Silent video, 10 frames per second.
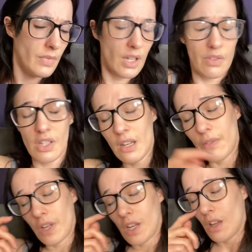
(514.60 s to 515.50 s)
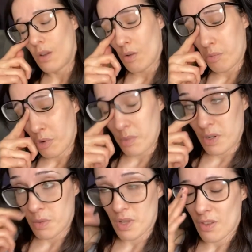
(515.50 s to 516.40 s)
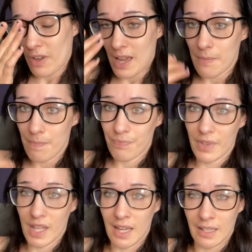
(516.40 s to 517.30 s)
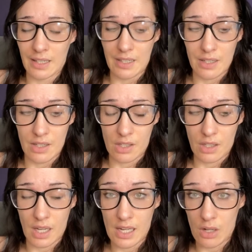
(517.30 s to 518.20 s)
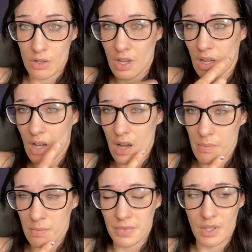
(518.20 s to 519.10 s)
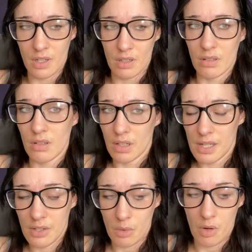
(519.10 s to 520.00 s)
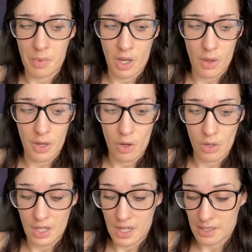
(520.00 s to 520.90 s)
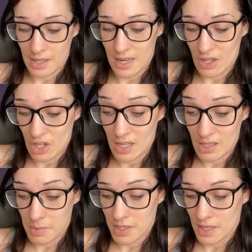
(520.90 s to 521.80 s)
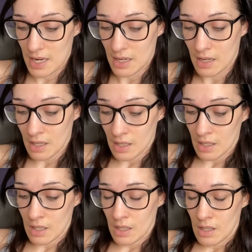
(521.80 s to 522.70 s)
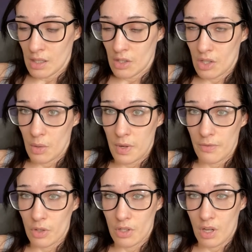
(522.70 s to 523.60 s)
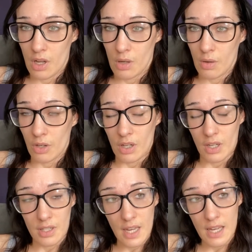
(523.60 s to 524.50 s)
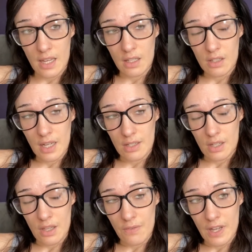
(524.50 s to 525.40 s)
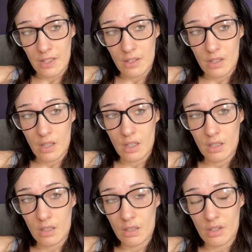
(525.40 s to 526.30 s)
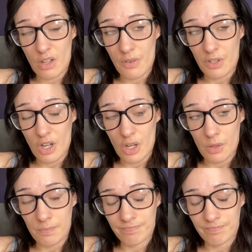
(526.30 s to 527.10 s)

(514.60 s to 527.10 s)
I just had a video appointment with the vet, and he looked at her gums and listened to what had been going on, and he said, yeah, she needs to be seen. So we've got to go. I've got to take Dexter to the vets this afternoon.